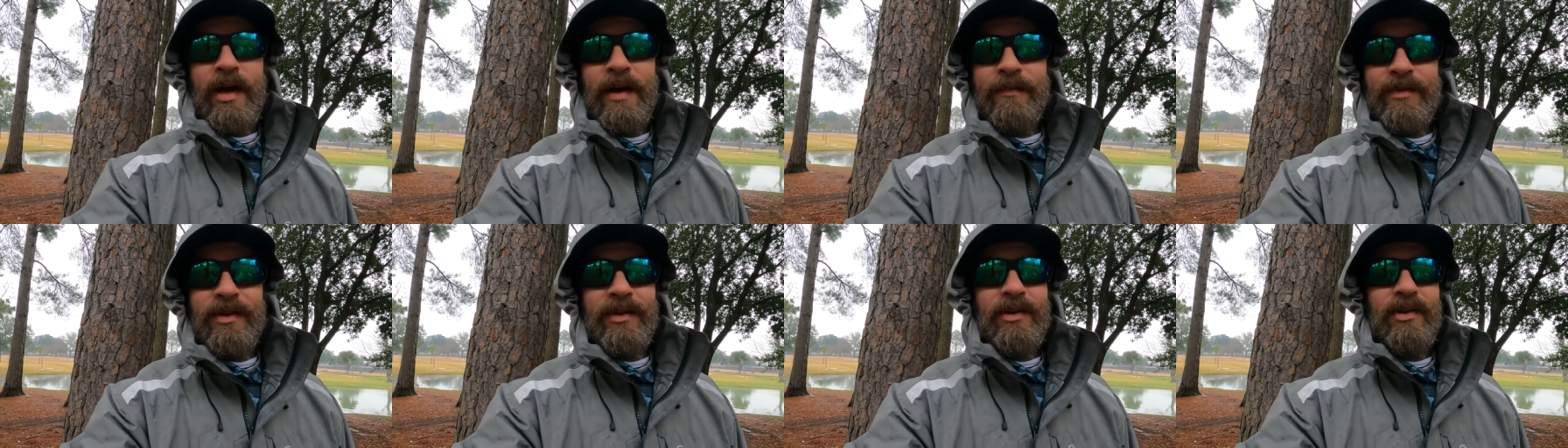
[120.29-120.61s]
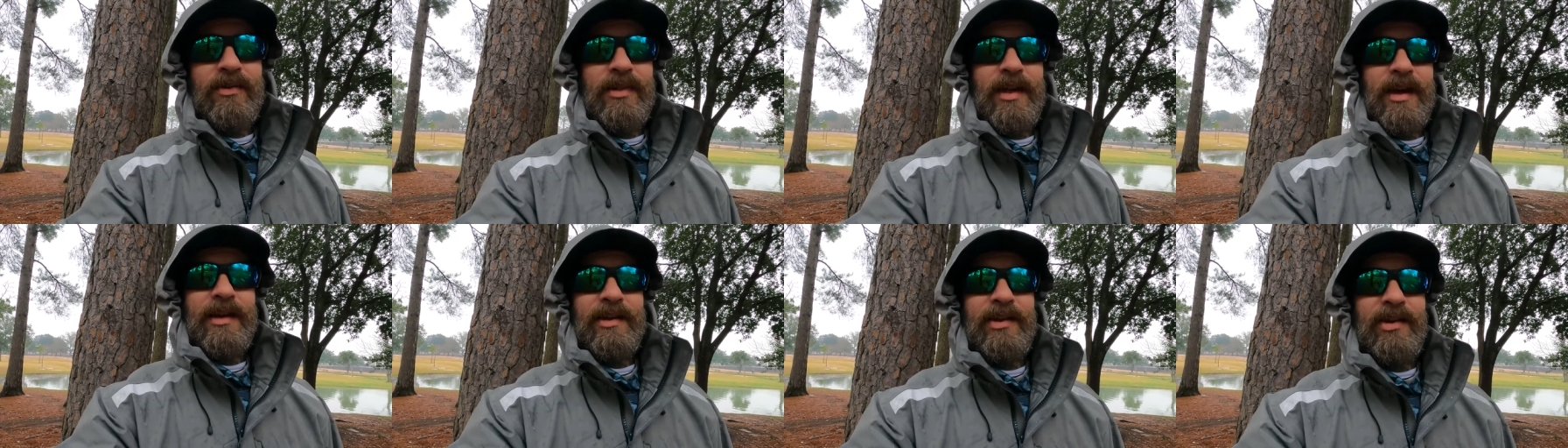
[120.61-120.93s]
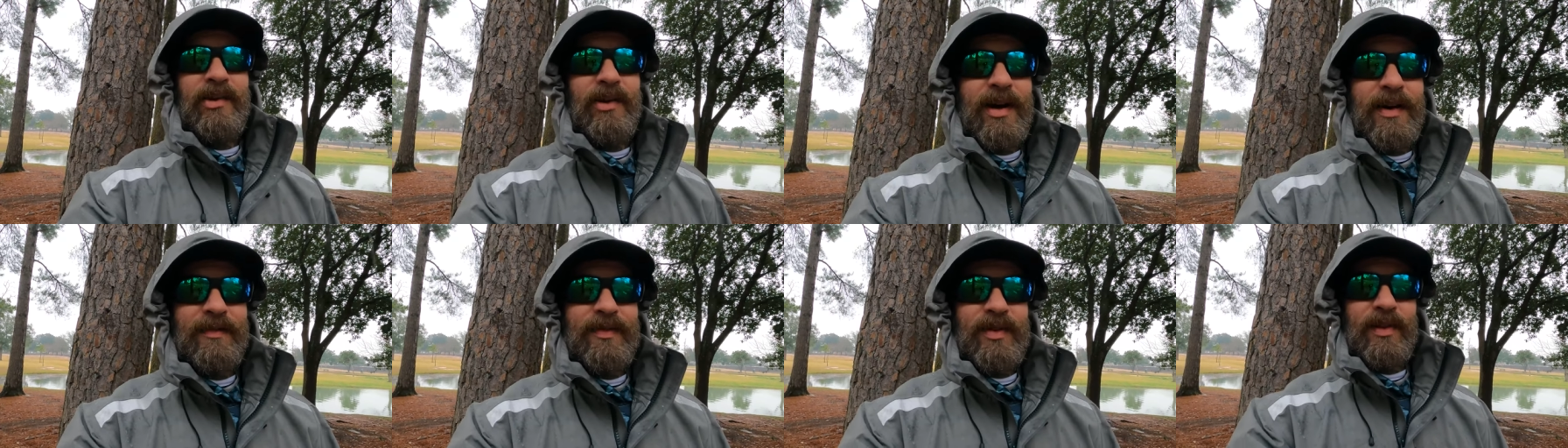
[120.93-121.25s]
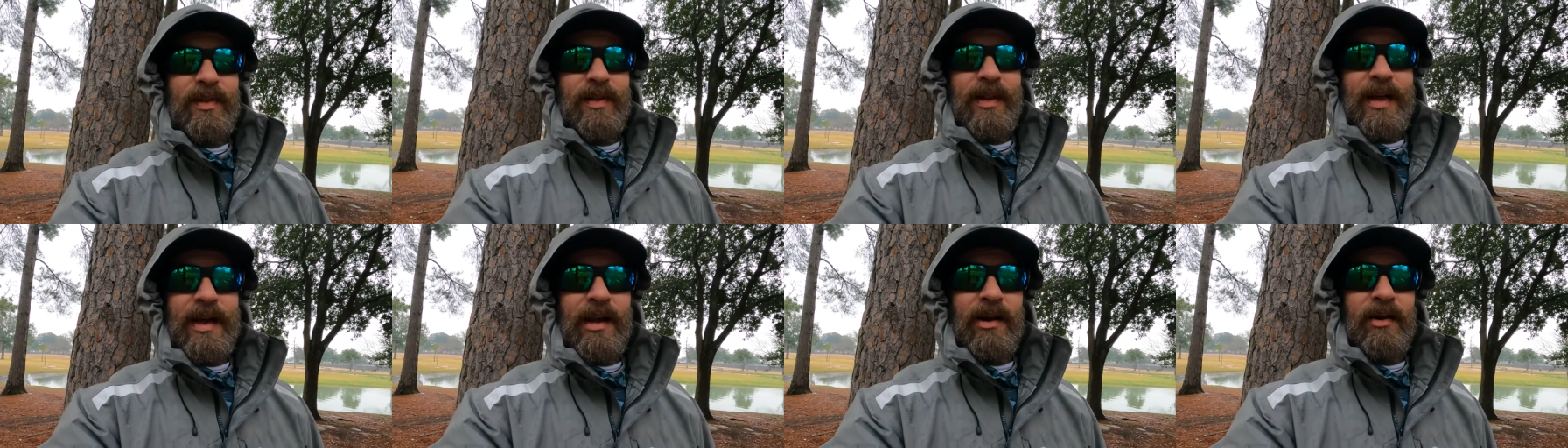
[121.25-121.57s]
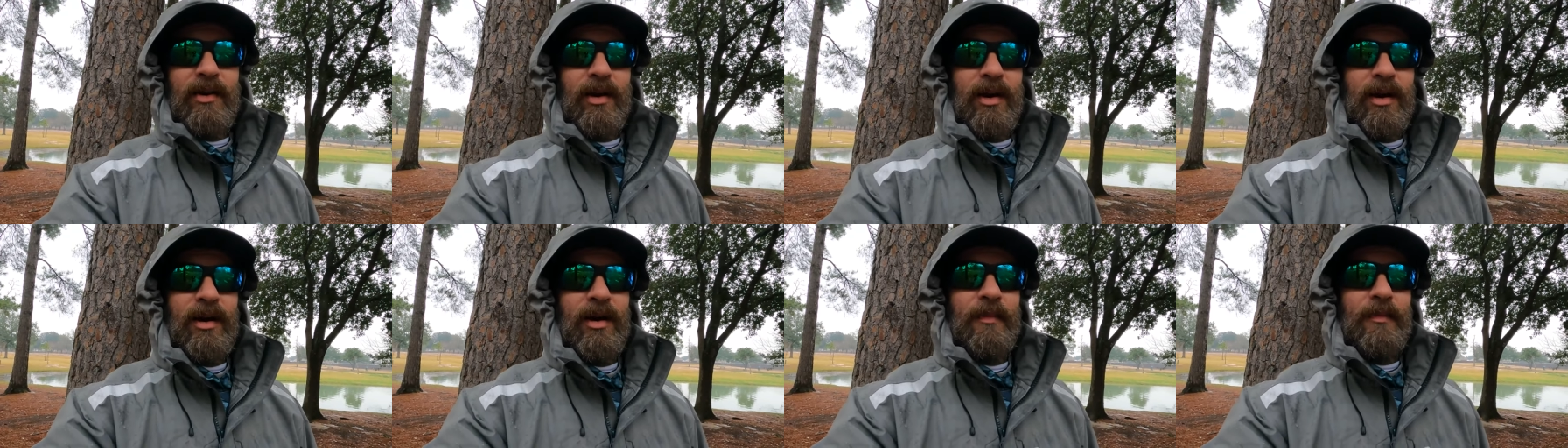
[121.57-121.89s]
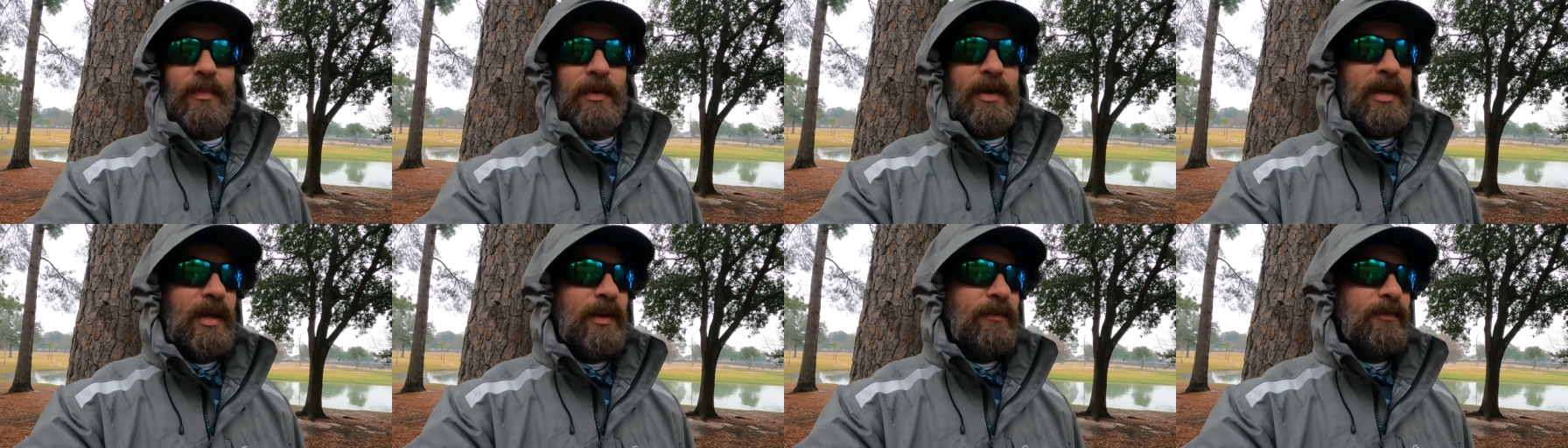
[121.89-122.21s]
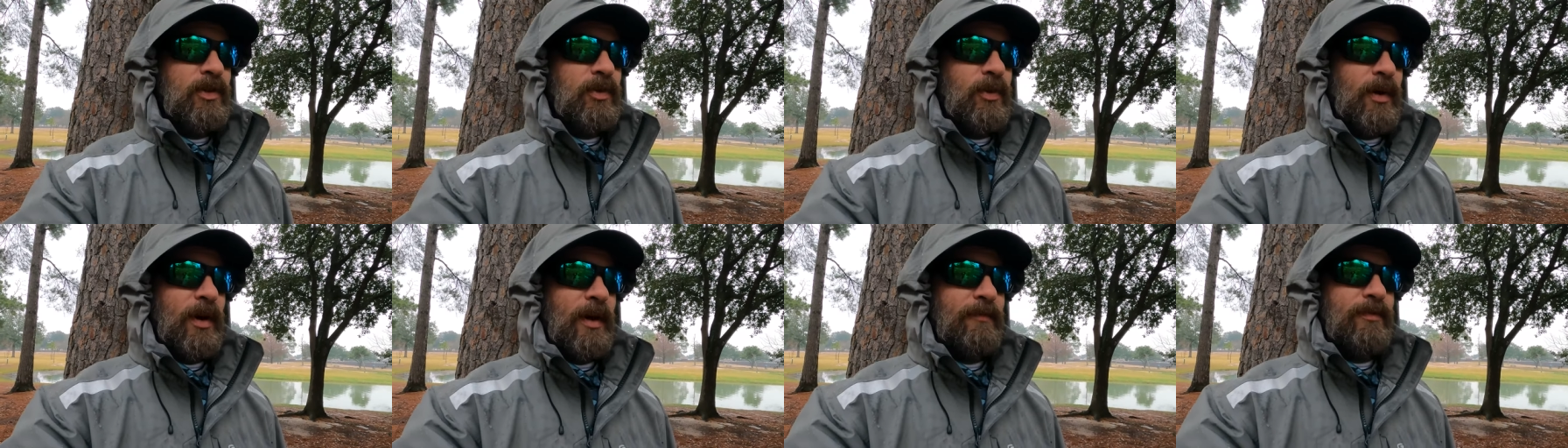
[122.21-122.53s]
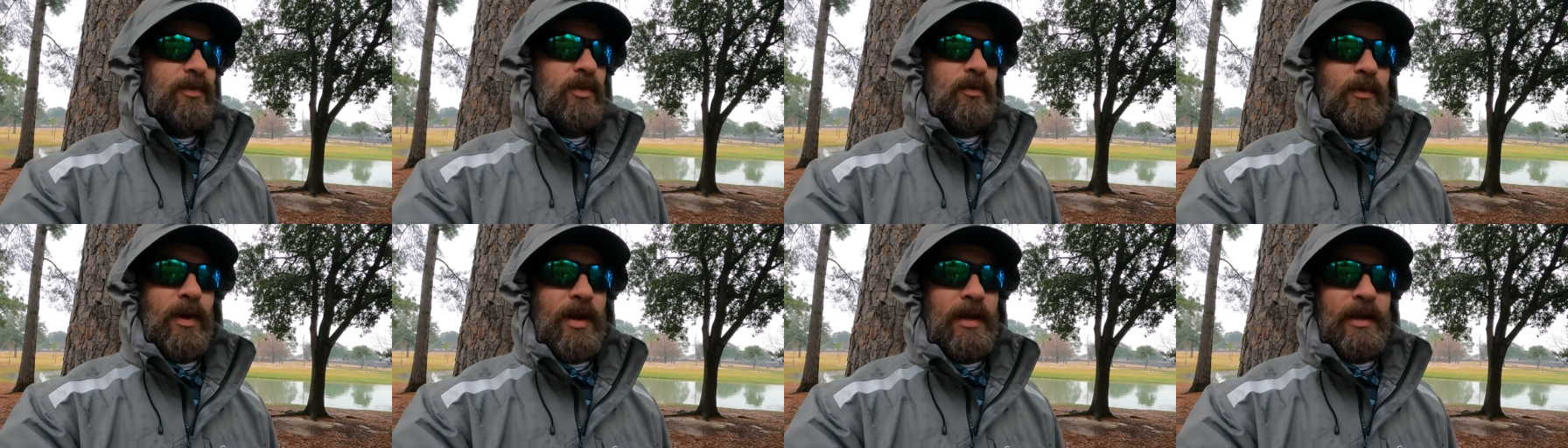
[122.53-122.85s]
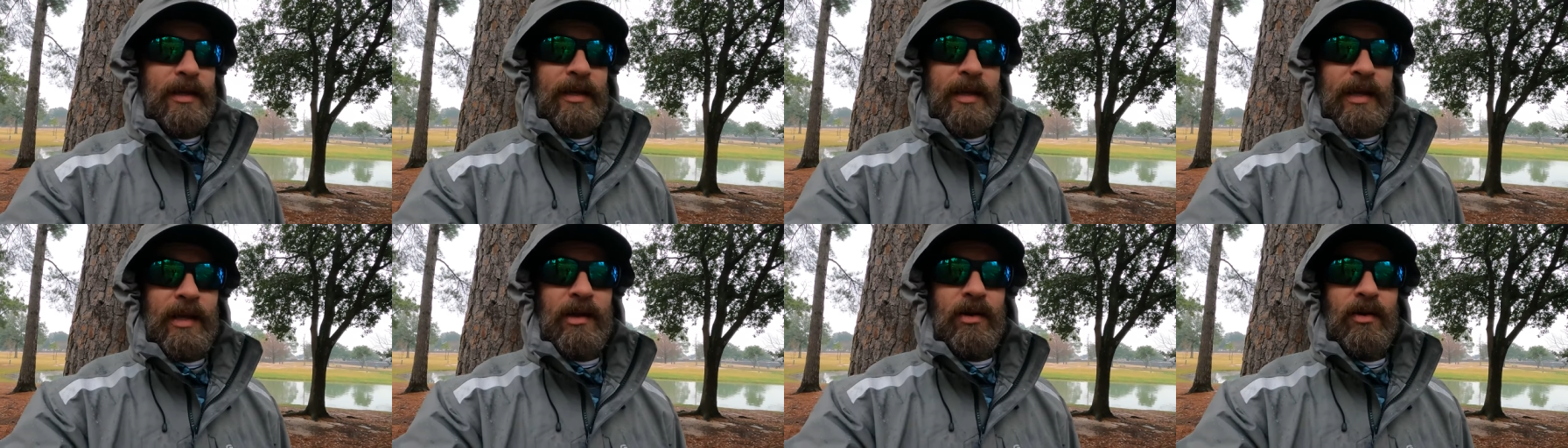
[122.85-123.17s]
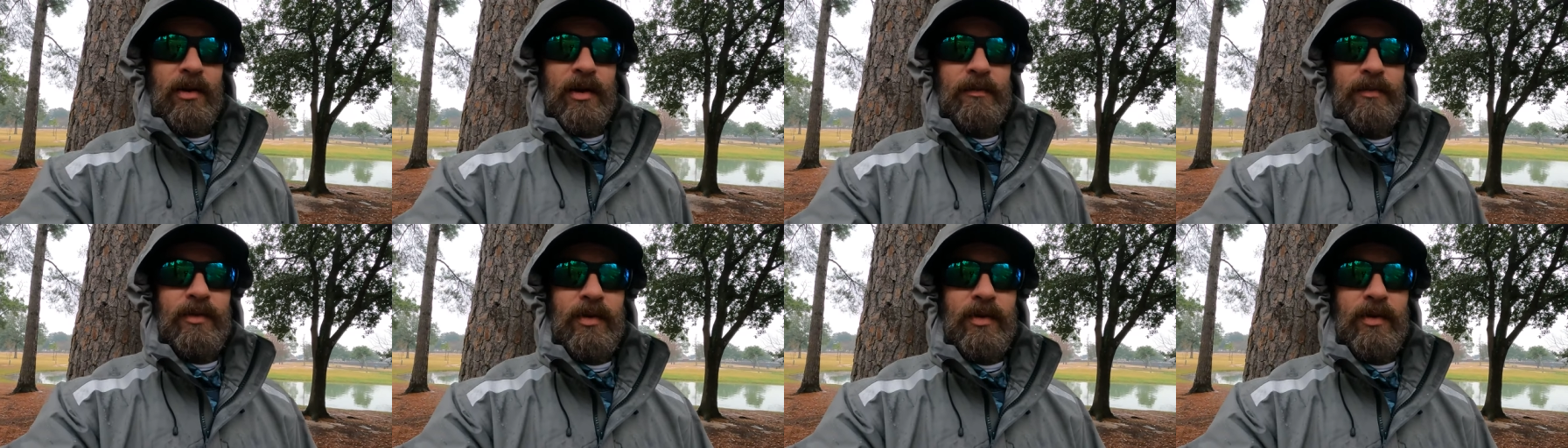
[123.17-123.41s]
don't have to do that. You don't have to layer up if you have the right gear,